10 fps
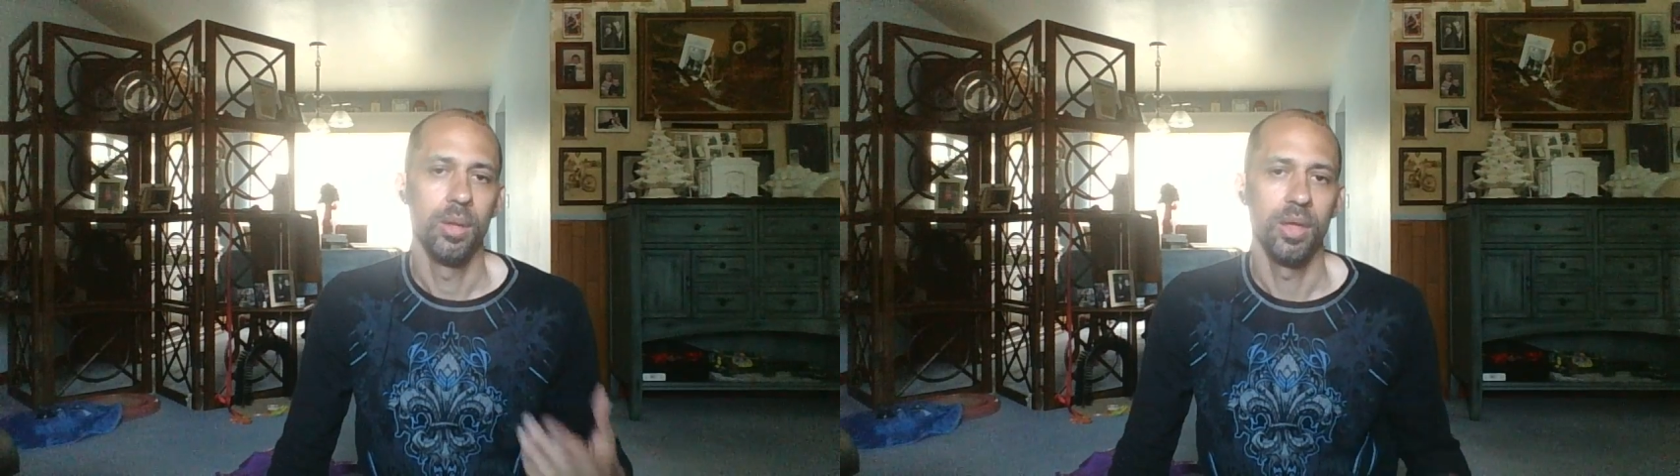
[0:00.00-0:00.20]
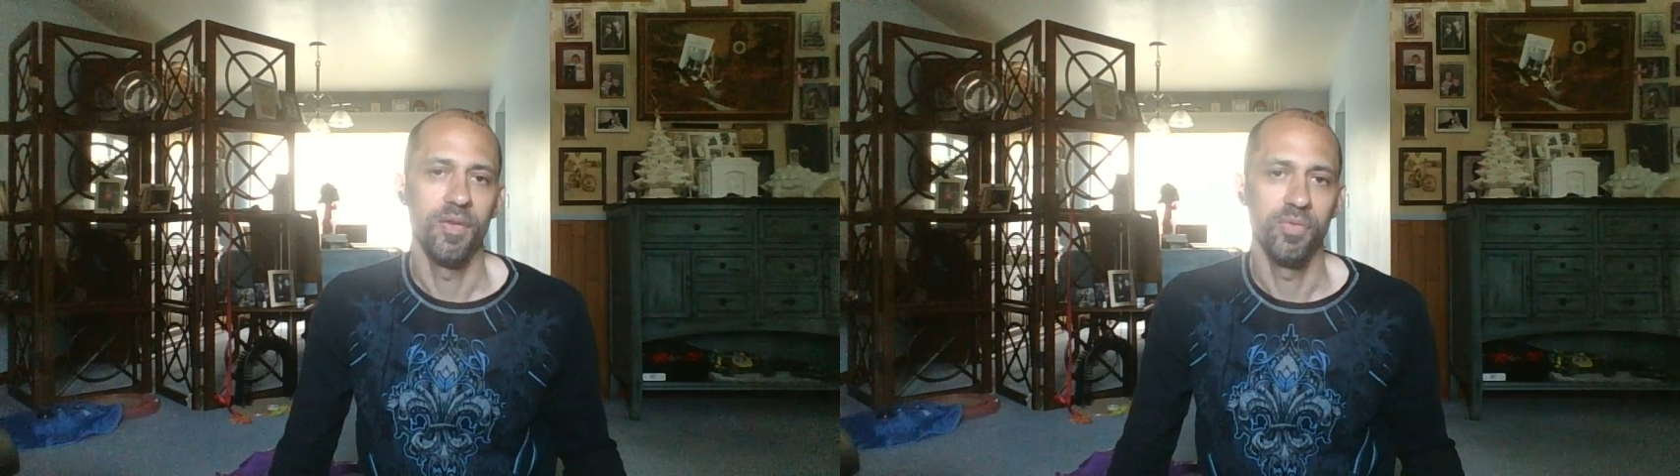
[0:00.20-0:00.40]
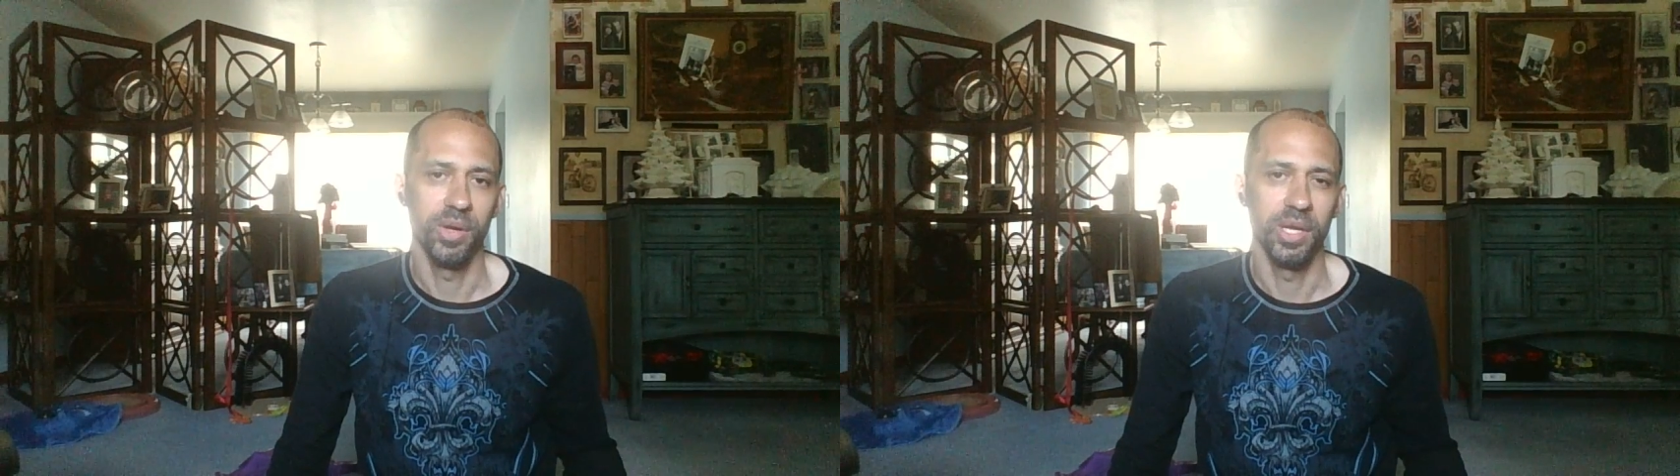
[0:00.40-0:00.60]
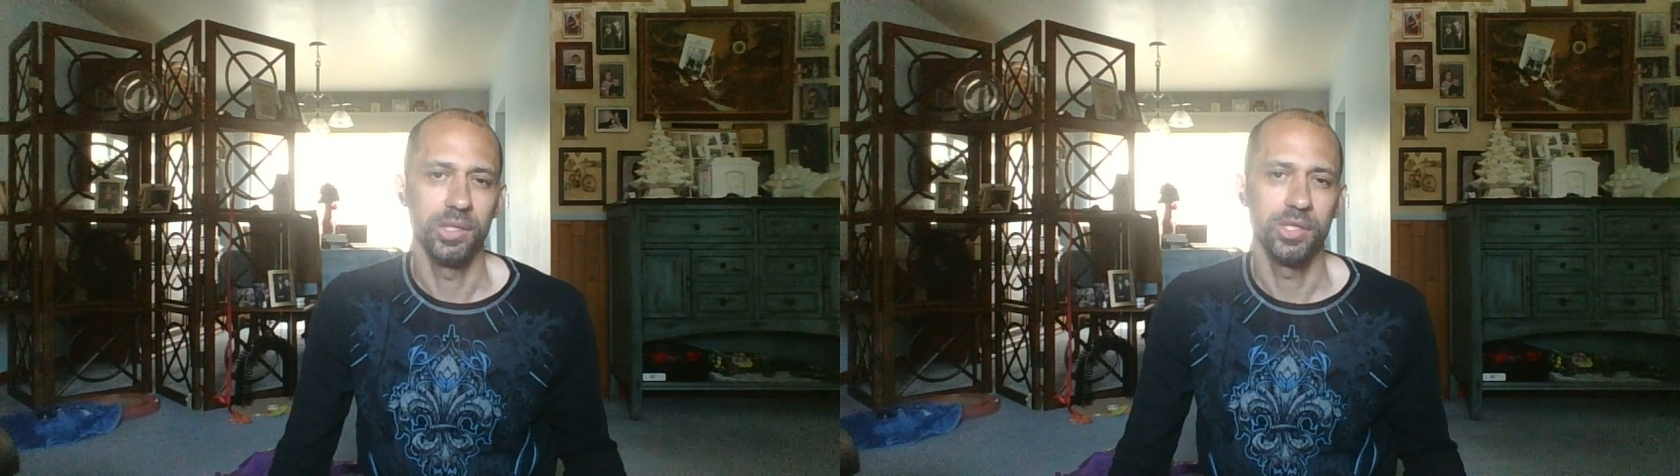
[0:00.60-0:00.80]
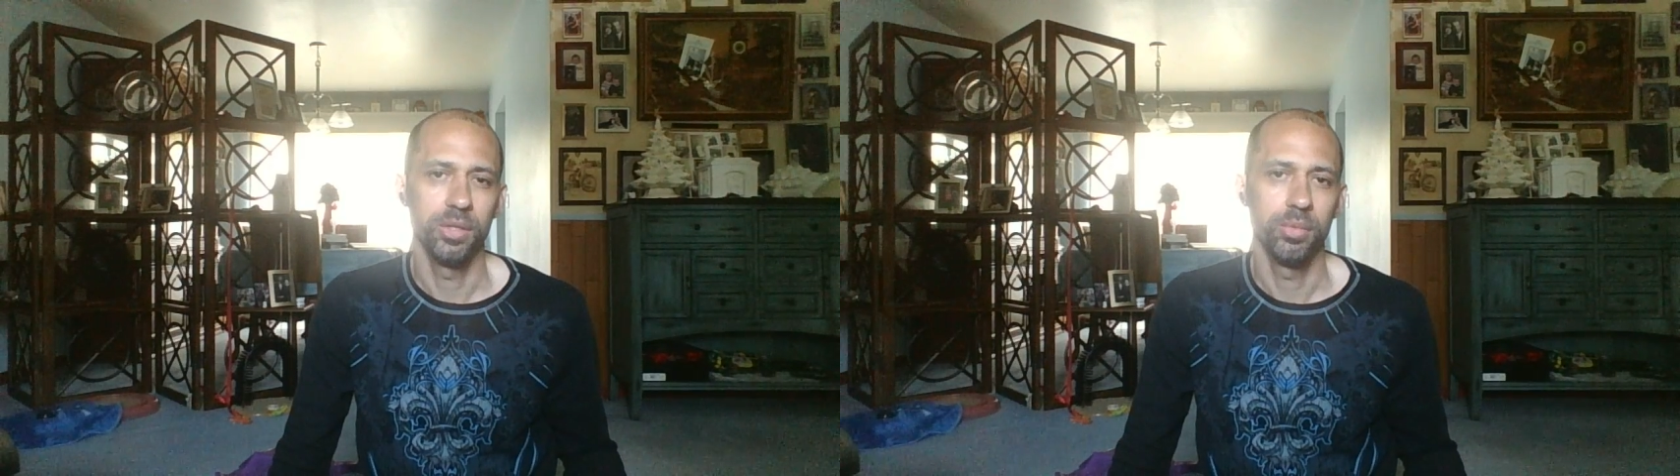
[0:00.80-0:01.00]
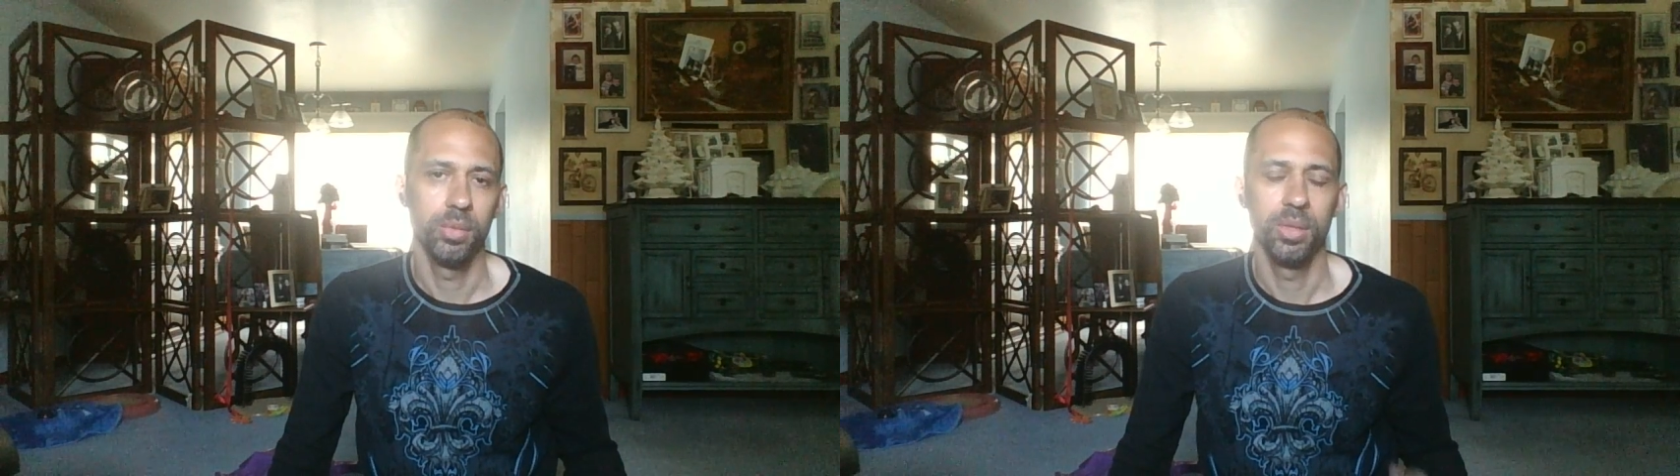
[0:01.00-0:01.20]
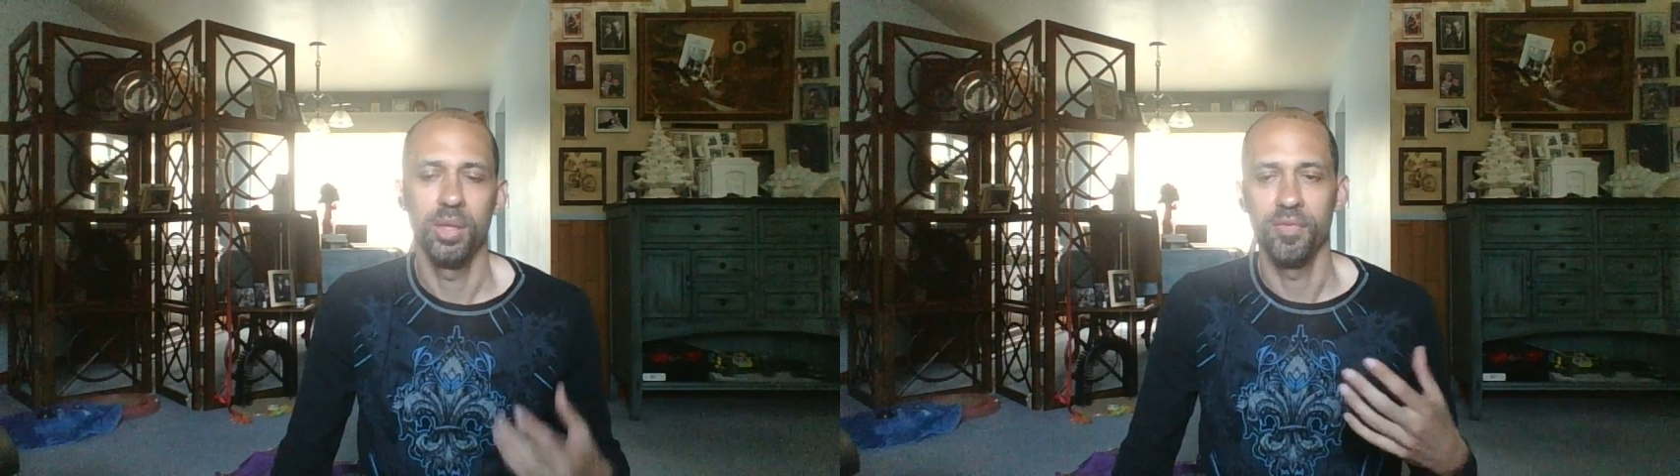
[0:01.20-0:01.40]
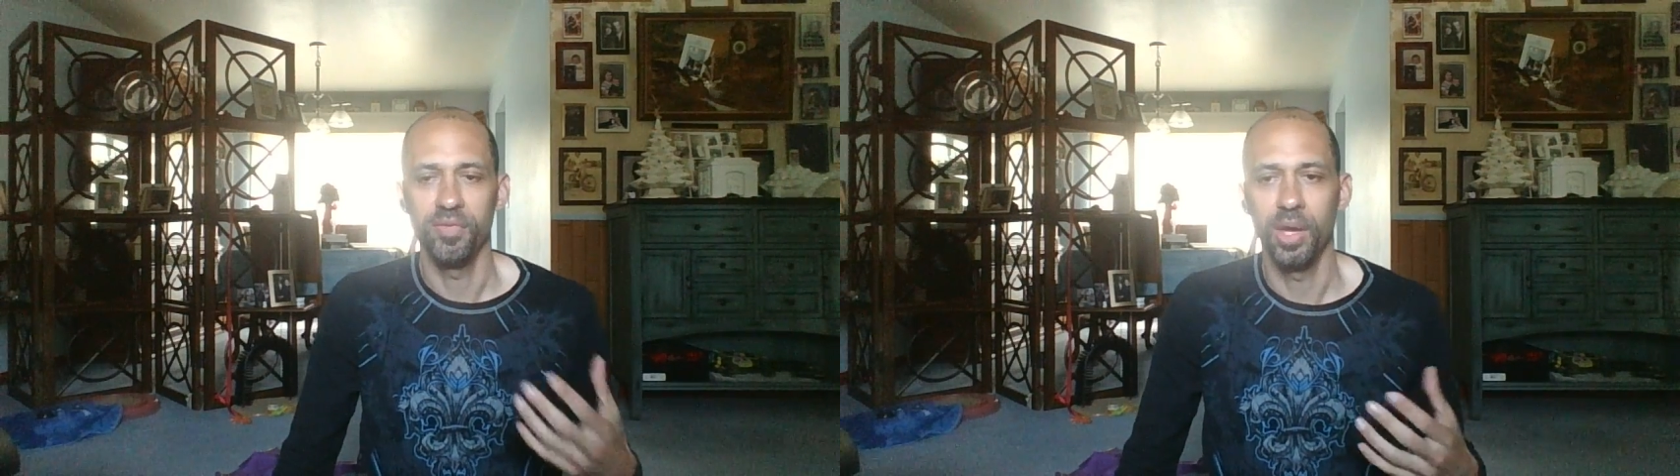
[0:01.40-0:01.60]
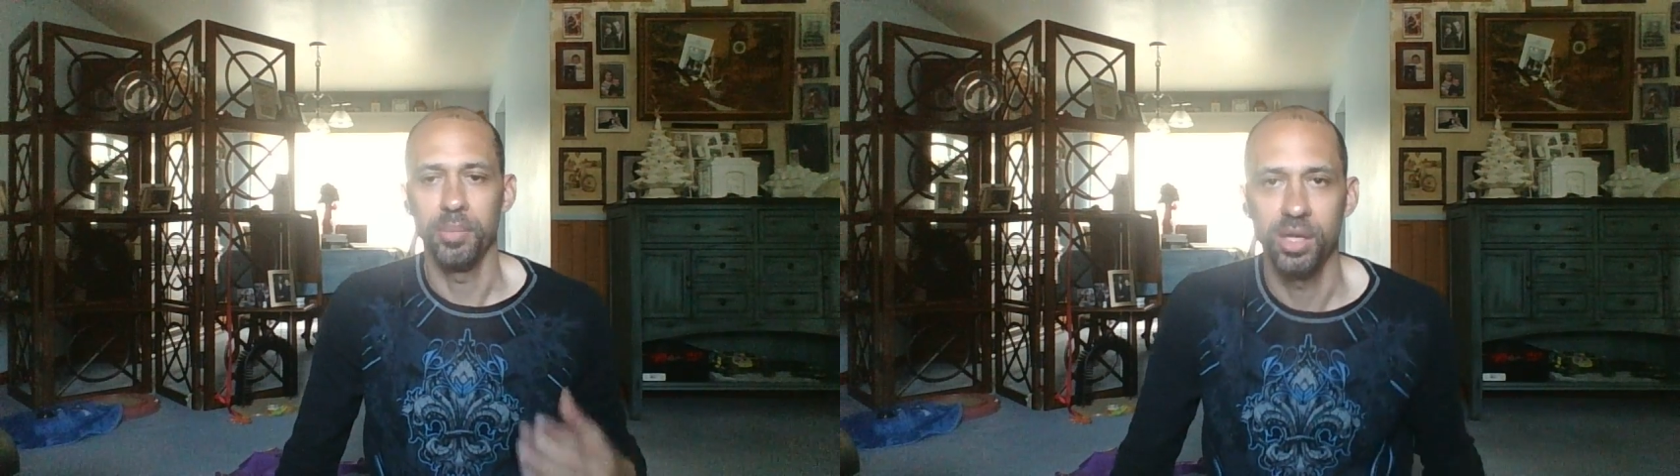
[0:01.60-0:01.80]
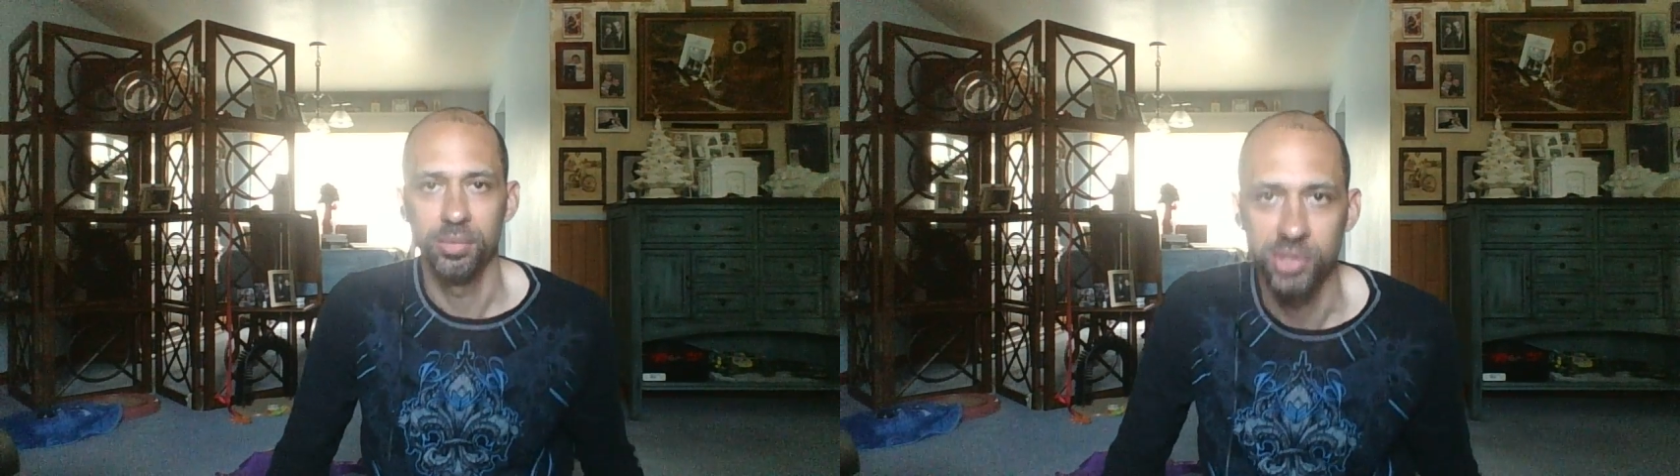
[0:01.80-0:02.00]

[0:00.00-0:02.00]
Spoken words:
if we need to. If that becomes